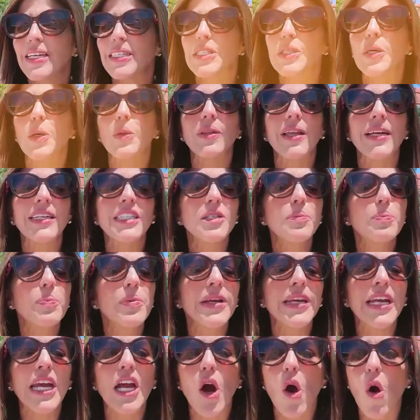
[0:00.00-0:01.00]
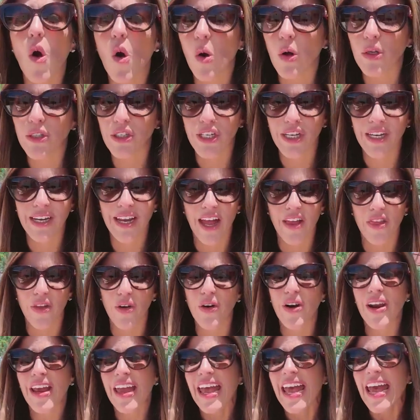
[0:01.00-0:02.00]
So let's bring it all
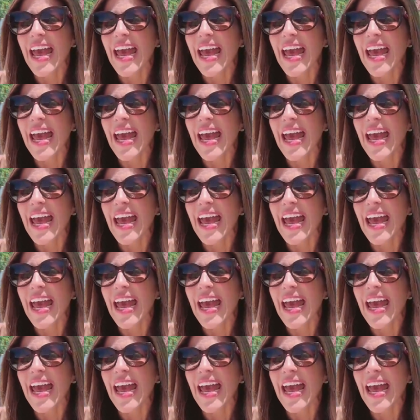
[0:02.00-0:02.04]
together.